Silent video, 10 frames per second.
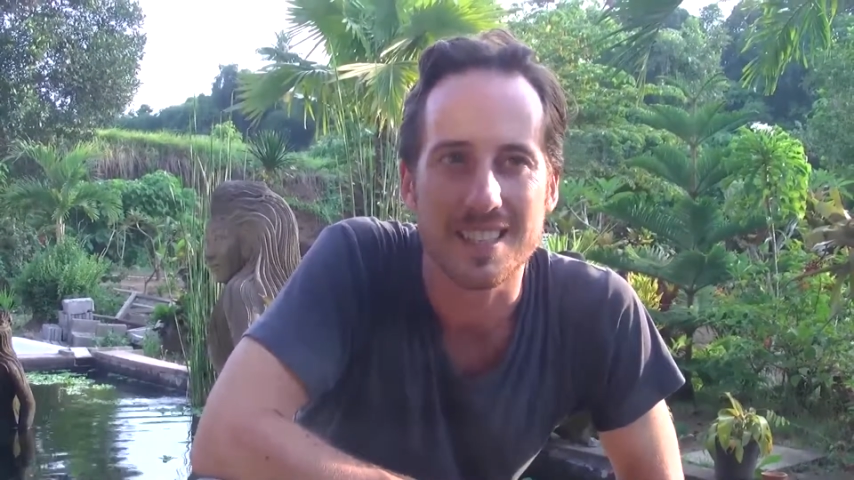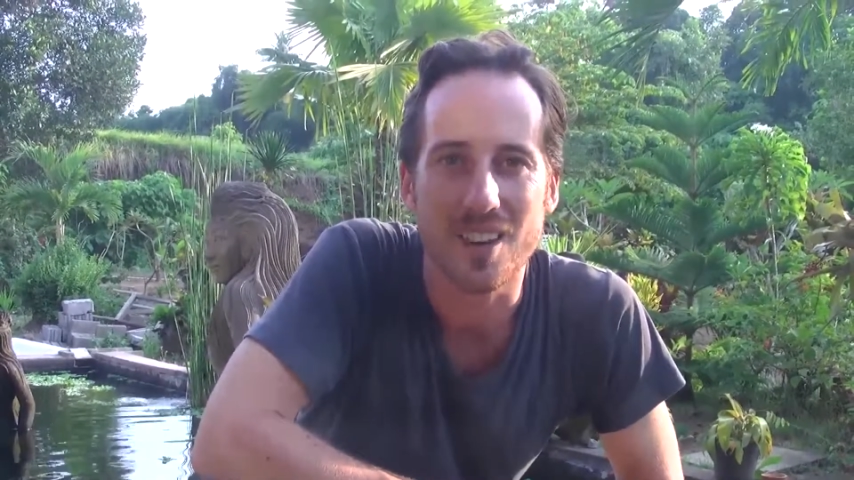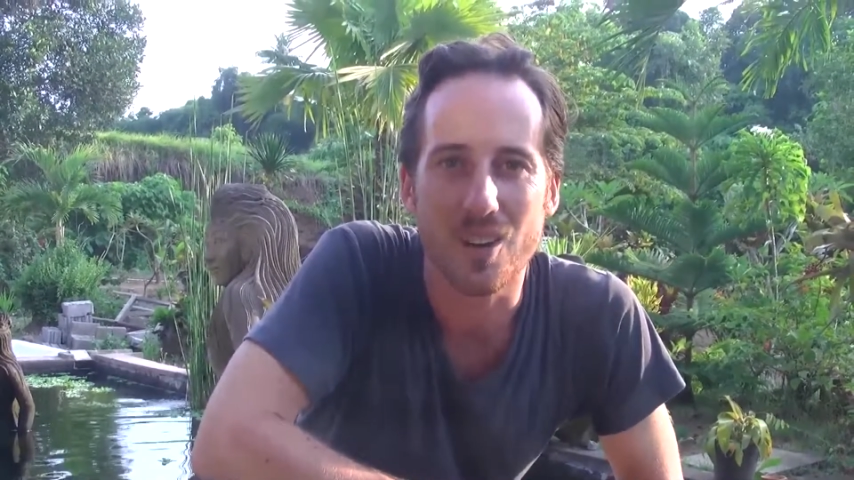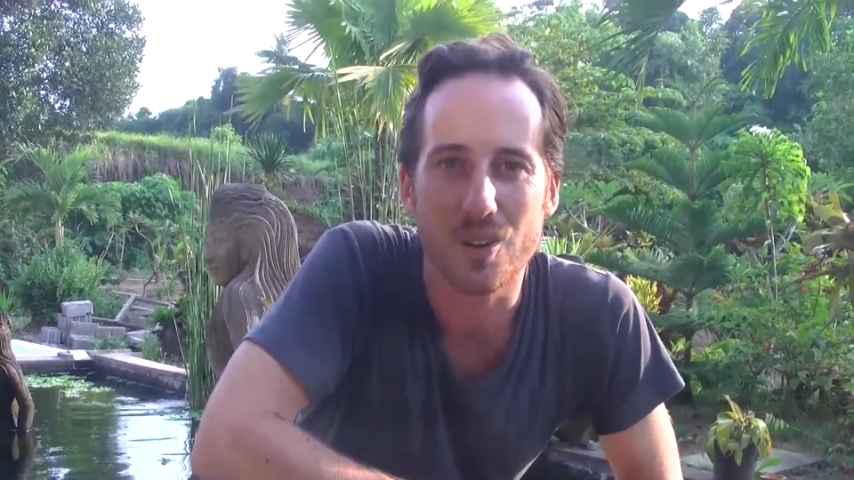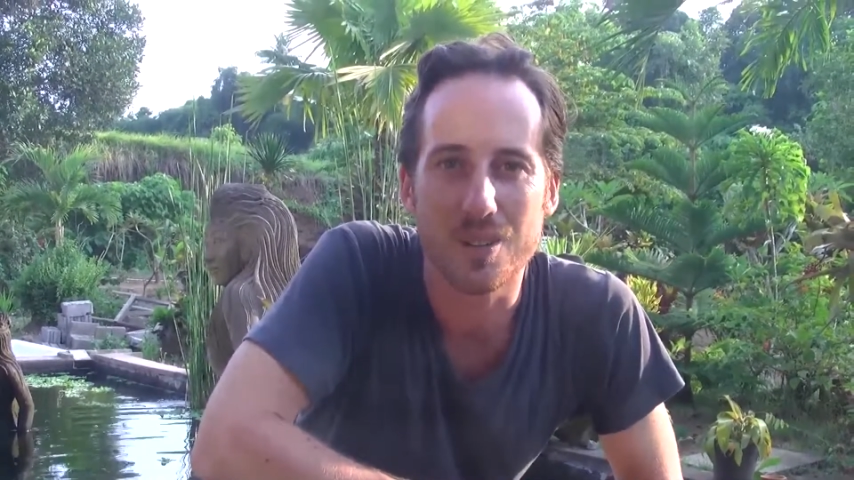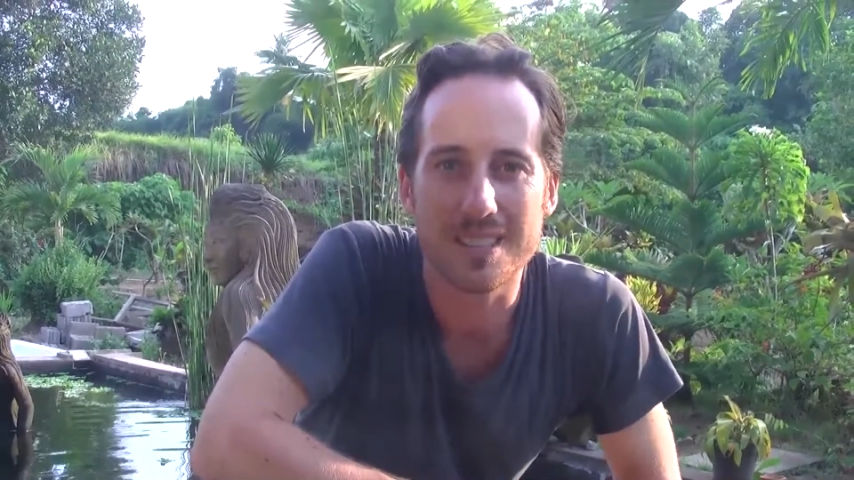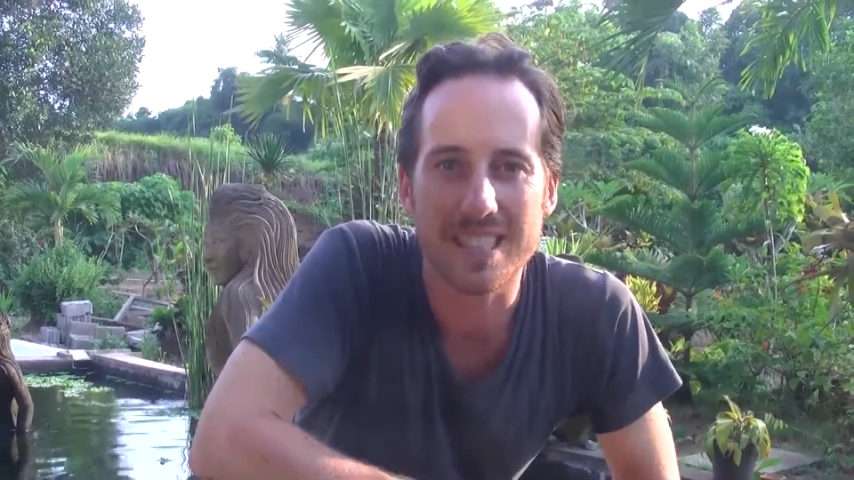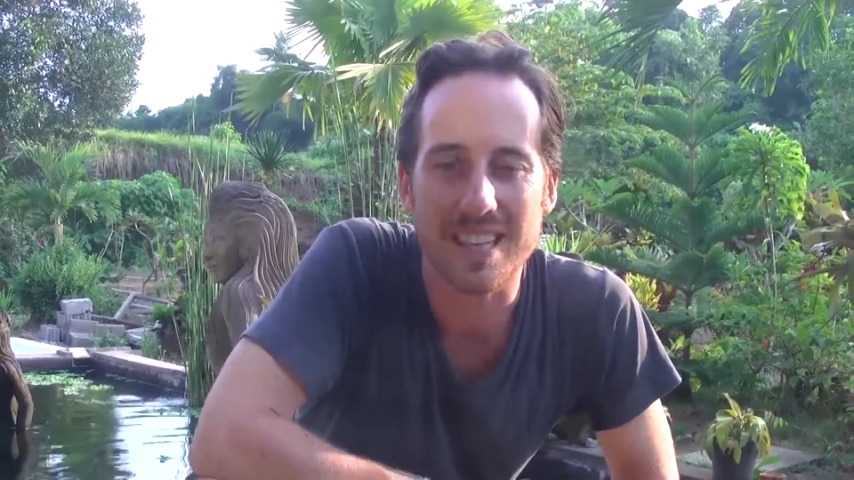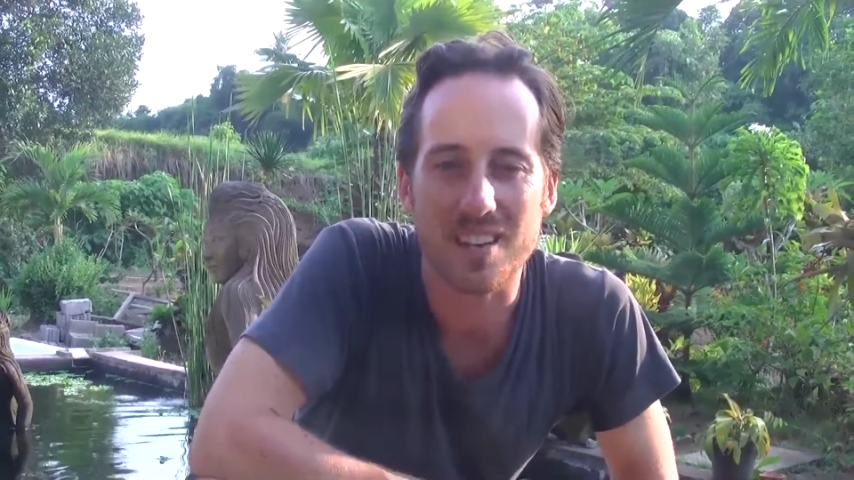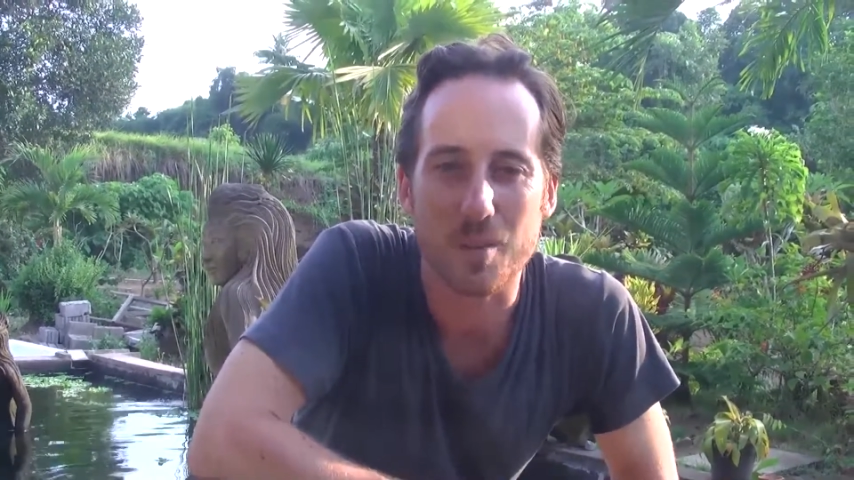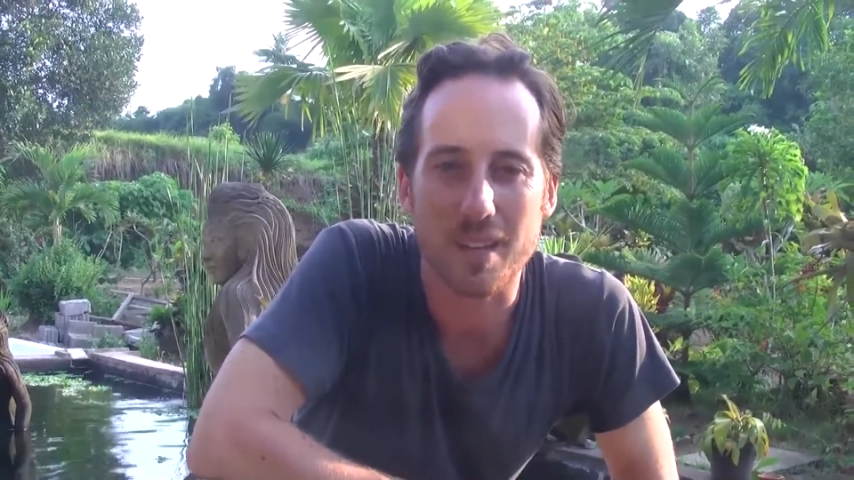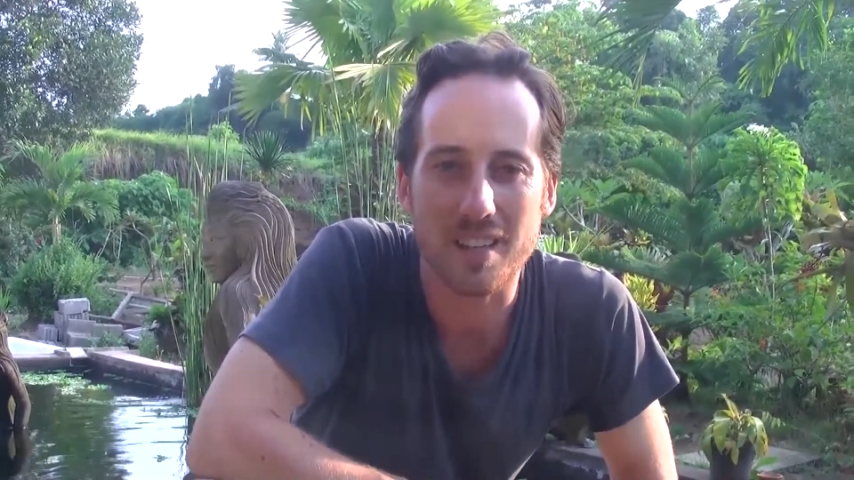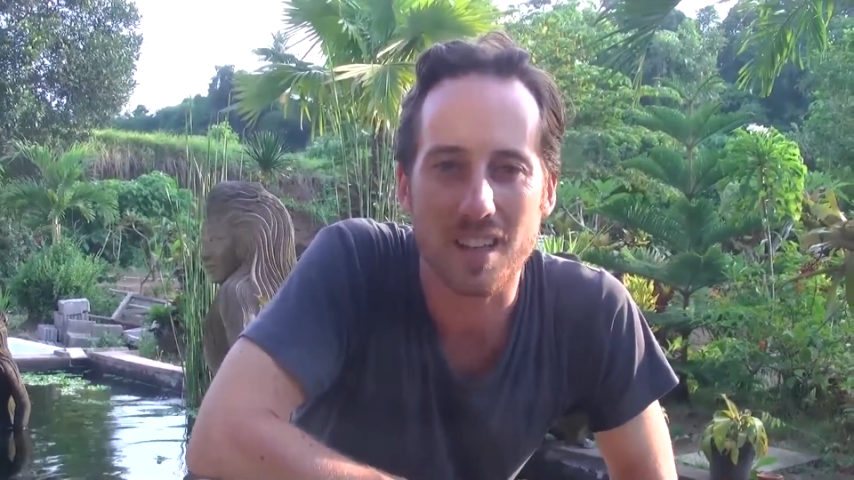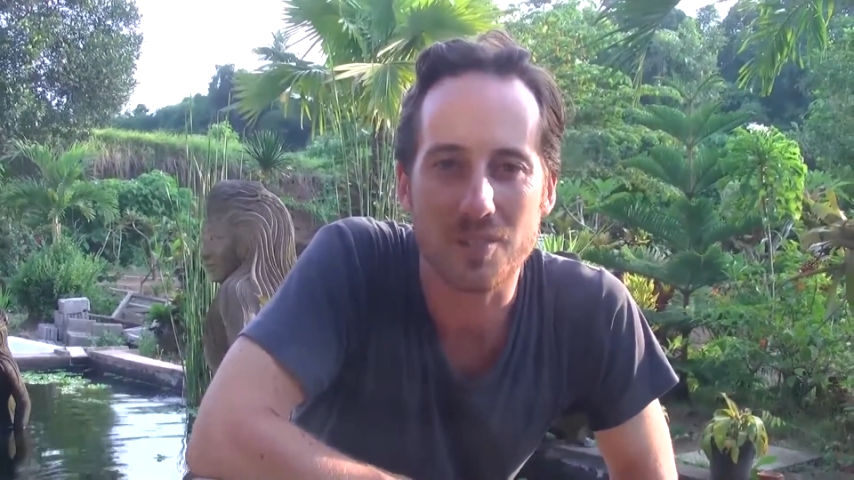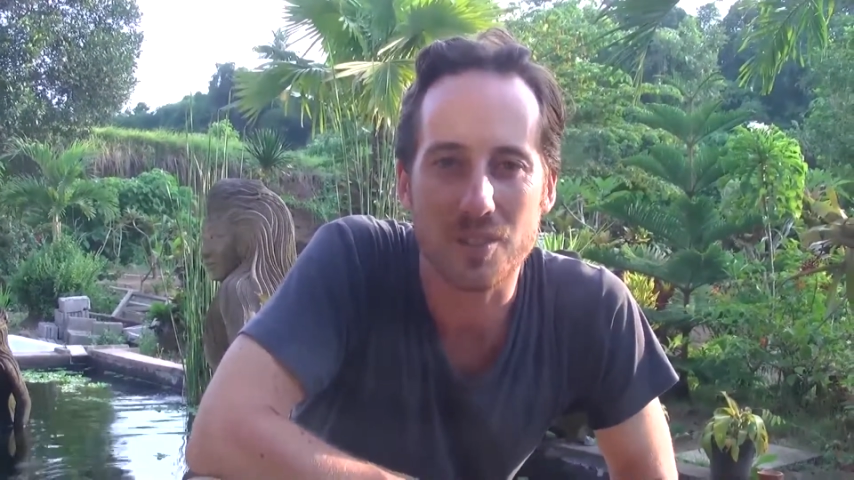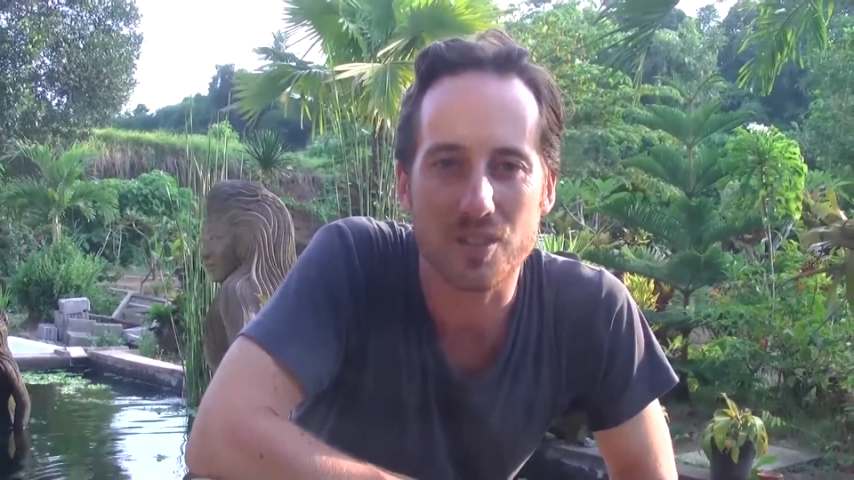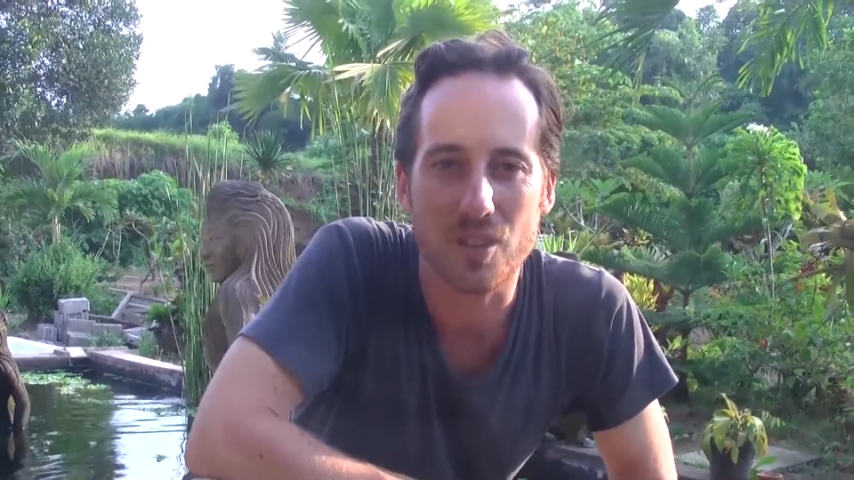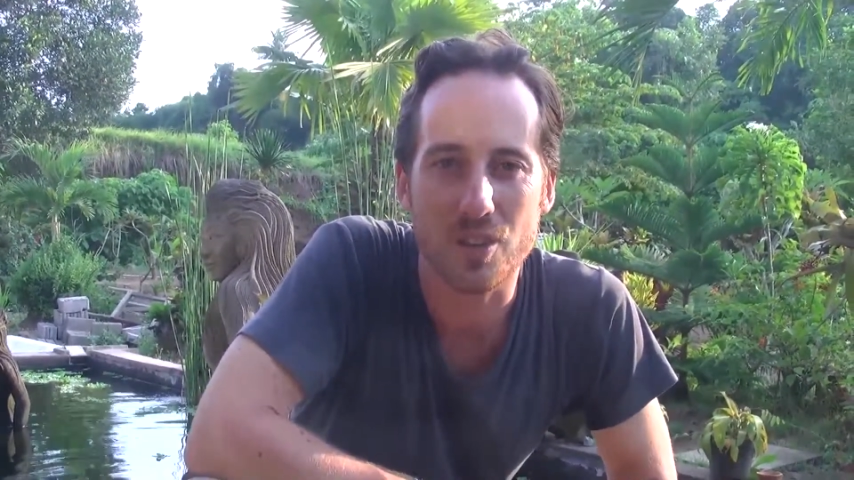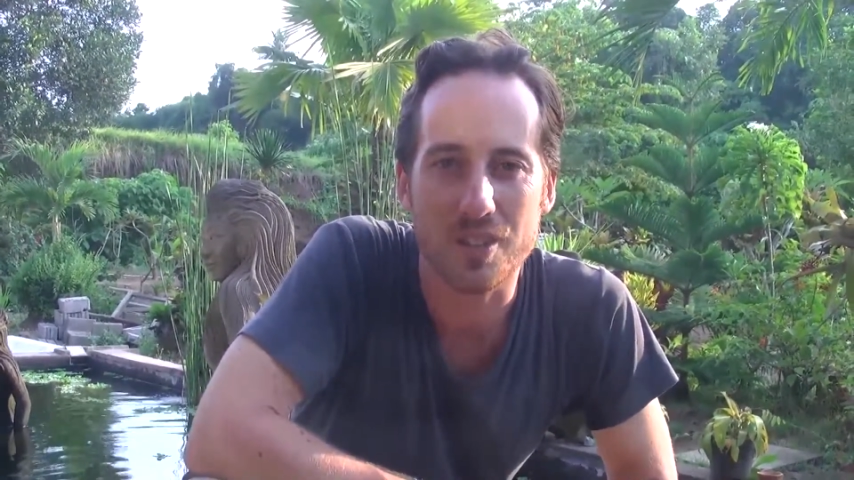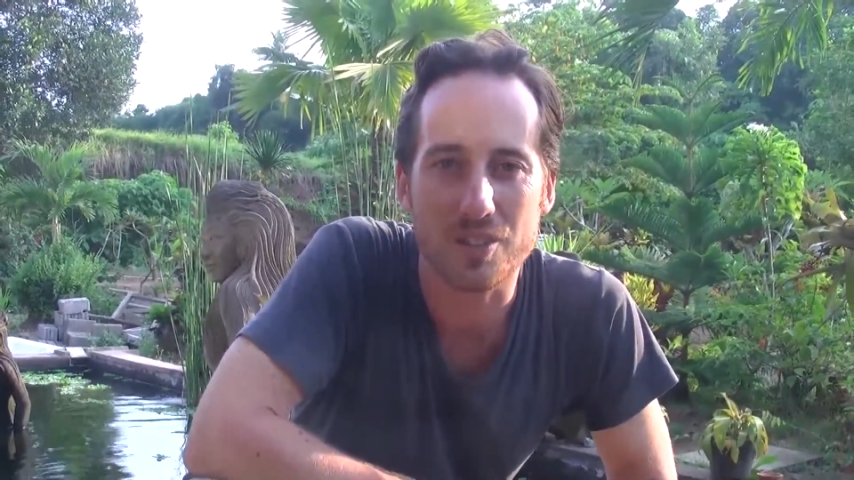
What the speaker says: you know, get out of my comfort zone